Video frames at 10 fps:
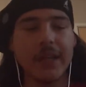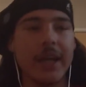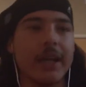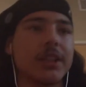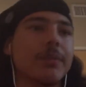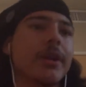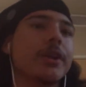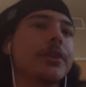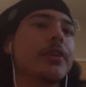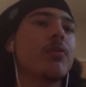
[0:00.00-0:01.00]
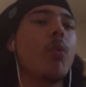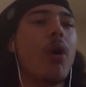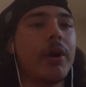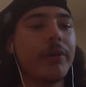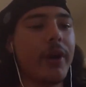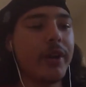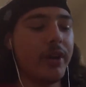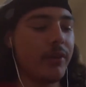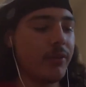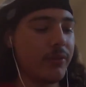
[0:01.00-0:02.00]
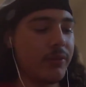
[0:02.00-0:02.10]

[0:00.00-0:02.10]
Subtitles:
Actually, let me get a drink of water right now.